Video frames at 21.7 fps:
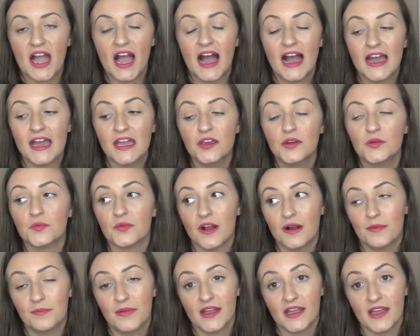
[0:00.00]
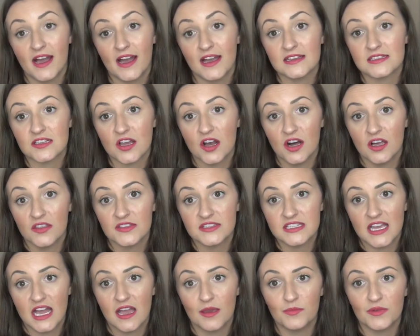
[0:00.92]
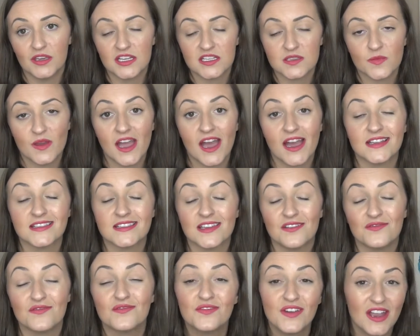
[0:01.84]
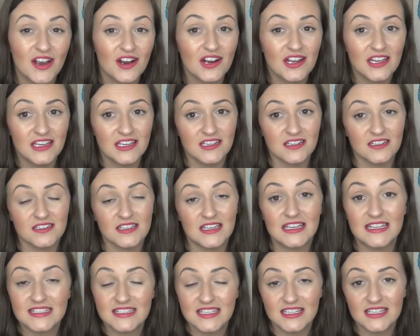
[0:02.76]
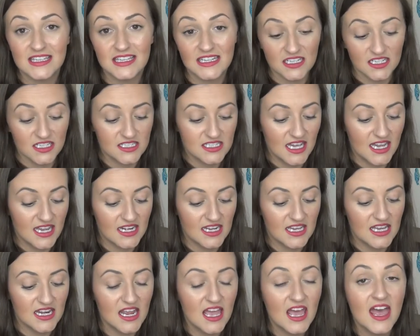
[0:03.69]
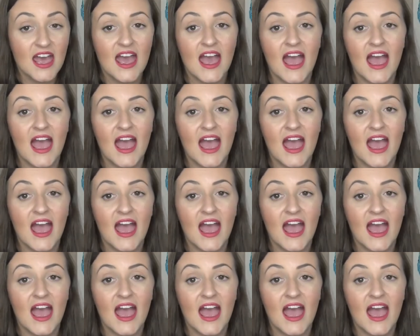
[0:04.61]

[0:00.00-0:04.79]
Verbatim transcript: I rub my eyes all the time because my eyes get very e- easily irritated,